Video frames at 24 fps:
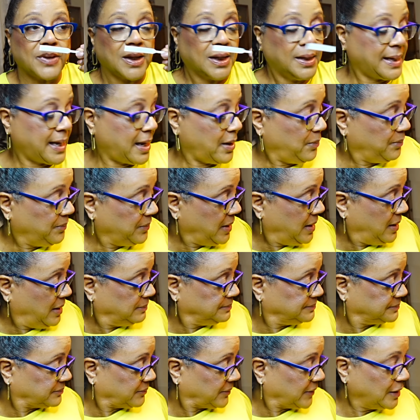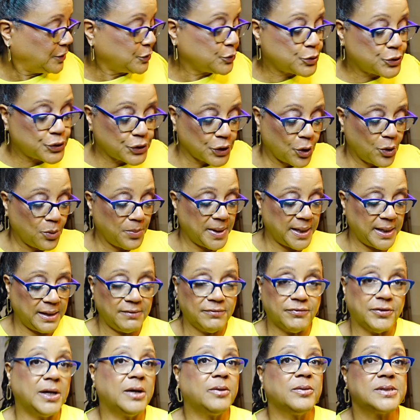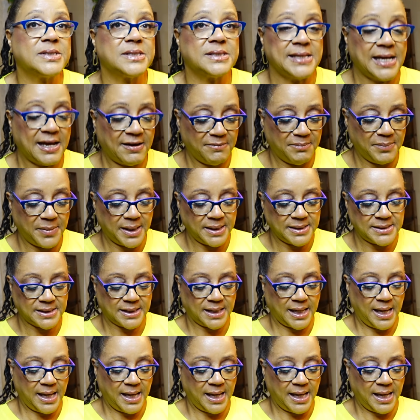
Now, so many fragrances have musk,